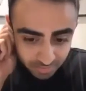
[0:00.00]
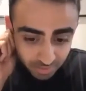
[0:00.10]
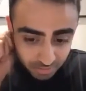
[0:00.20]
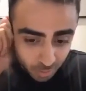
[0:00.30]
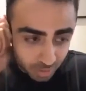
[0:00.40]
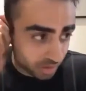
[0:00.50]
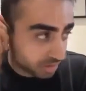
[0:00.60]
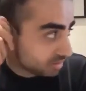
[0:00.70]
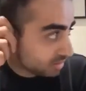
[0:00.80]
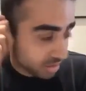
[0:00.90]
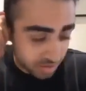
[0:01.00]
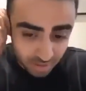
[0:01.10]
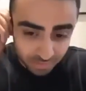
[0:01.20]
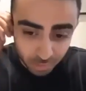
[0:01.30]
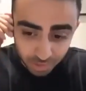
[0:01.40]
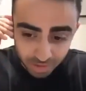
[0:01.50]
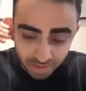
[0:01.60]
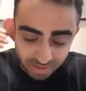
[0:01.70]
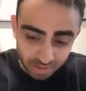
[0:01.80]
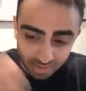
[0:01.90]
First of all, well done, NHSF, for
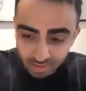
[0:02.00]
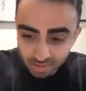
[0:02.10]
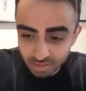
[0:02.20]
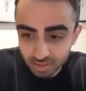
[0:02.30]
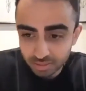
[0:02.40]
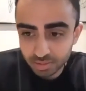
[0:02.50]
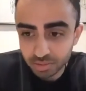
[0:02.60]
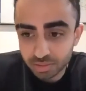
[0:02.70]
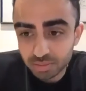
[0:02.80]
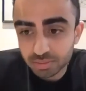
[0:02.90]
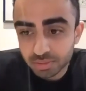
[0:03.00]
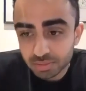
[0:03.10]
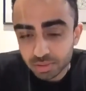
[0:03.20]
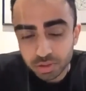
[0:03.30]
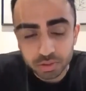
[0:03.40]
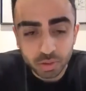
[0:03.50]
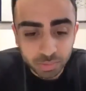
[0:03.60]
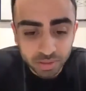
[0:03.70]
organising this, and a good topic